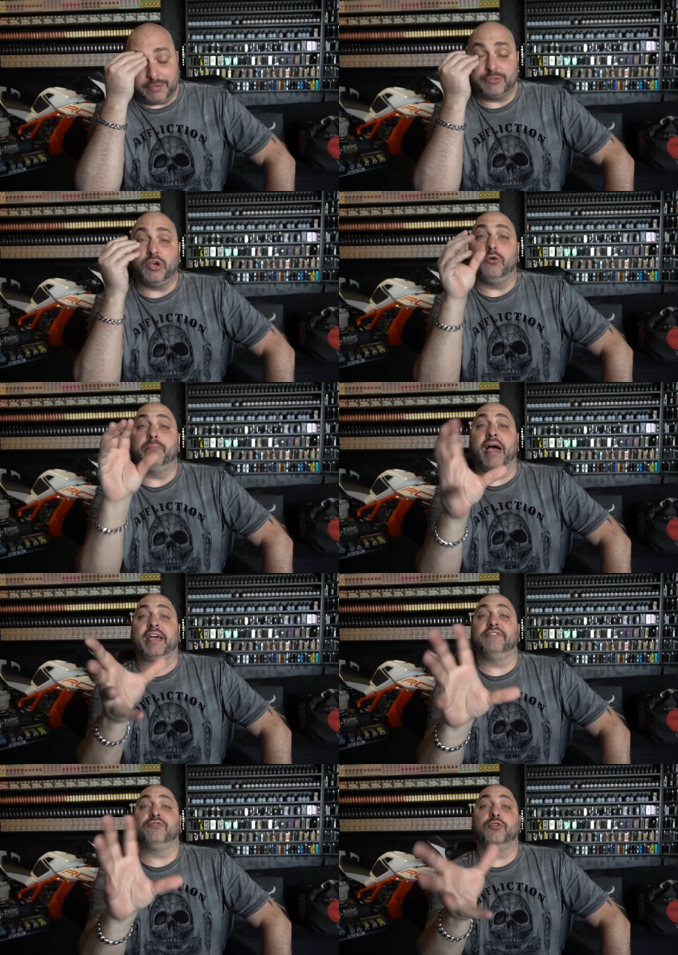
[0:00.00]
was going
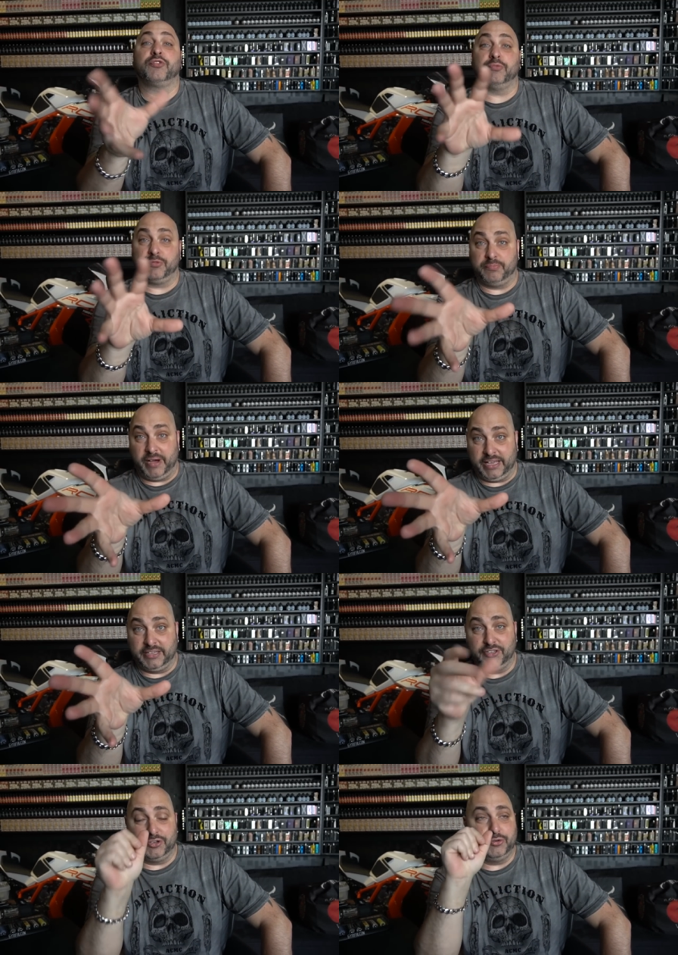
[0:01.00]
back and forth with
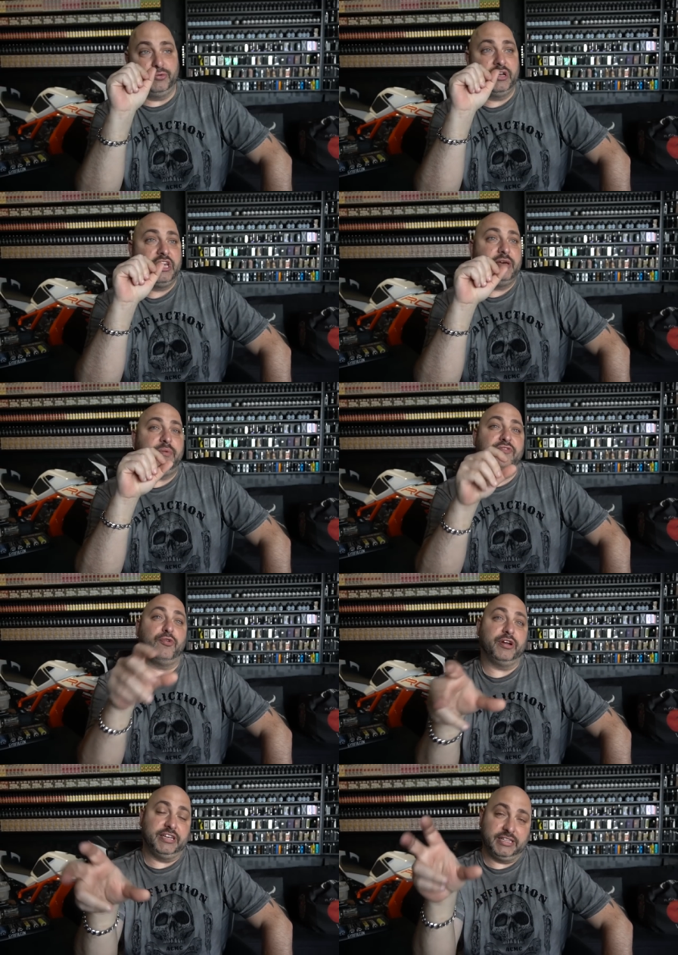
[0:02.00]
Mikey U
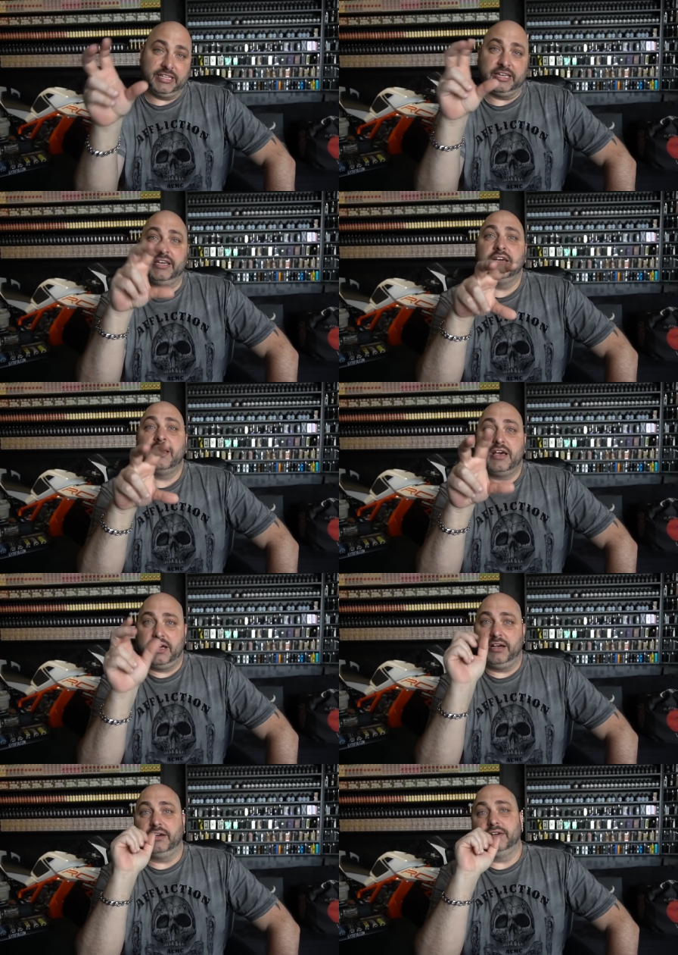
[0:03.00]
before he did the
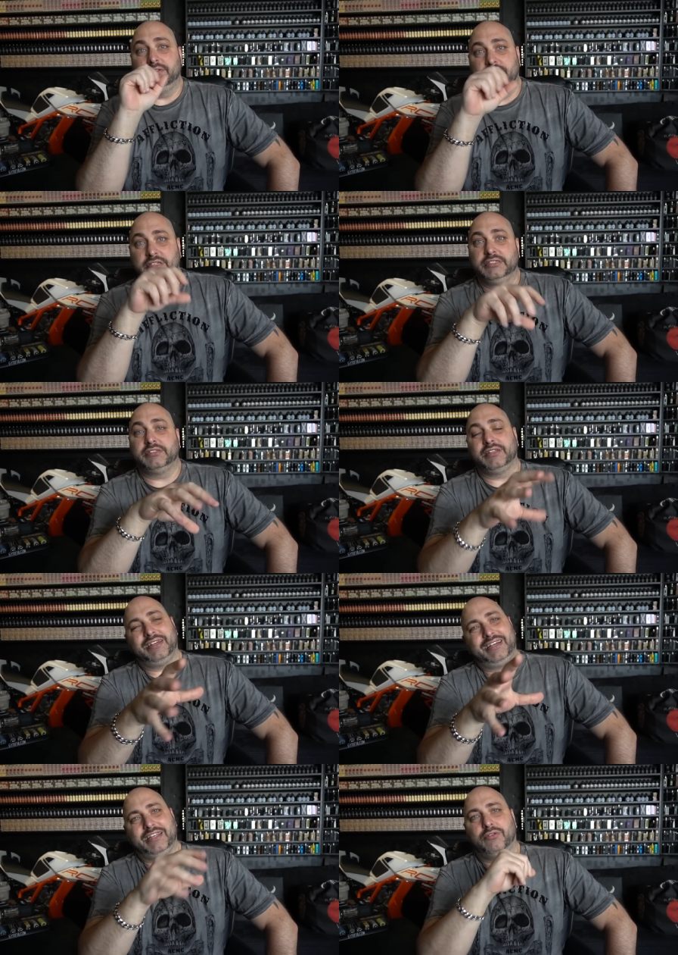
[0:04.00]
uh, his.
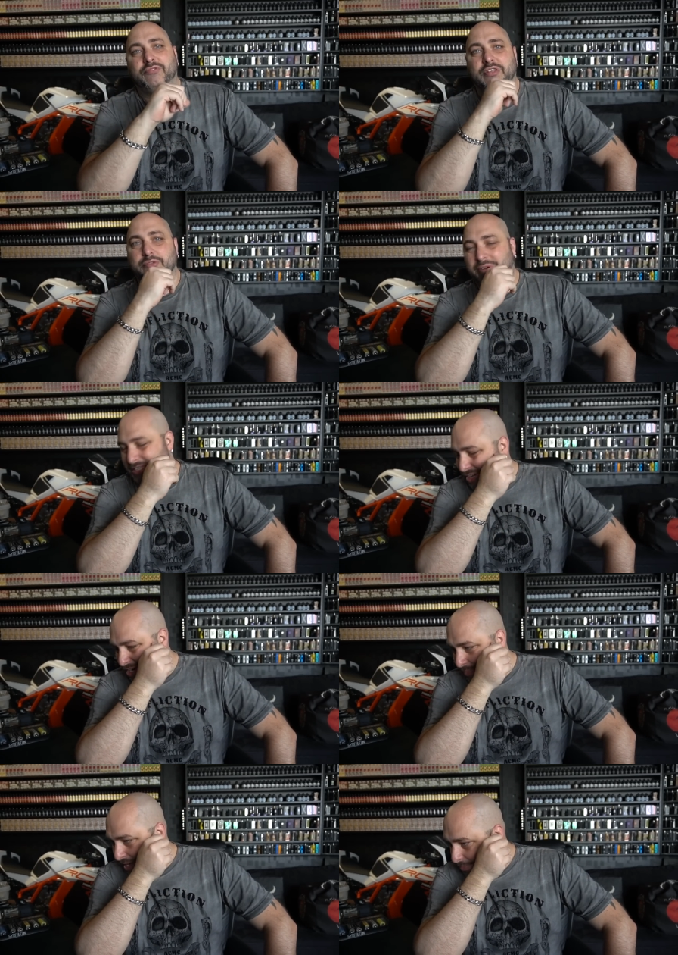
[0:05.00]
I don't really want to
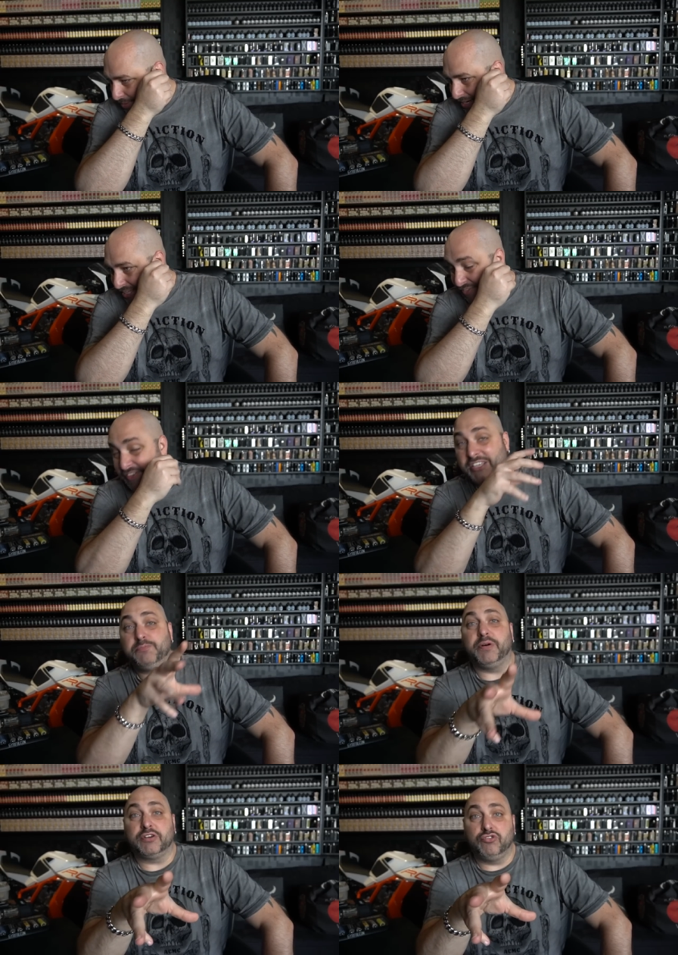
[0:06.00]
talk about it, but his
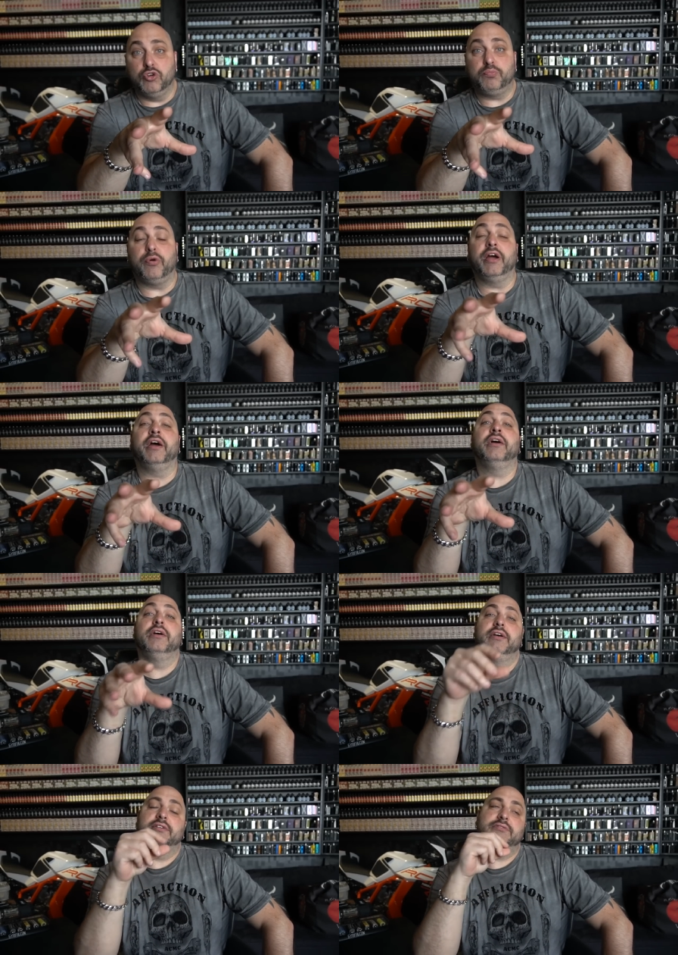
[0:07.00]
Facebook group where
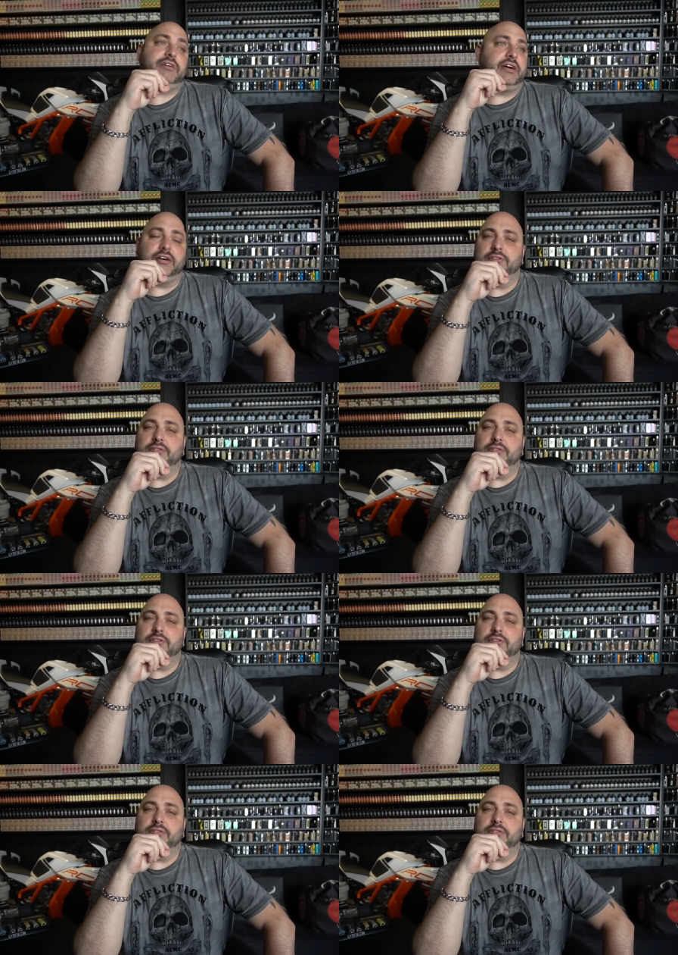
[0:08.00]
uh, eh,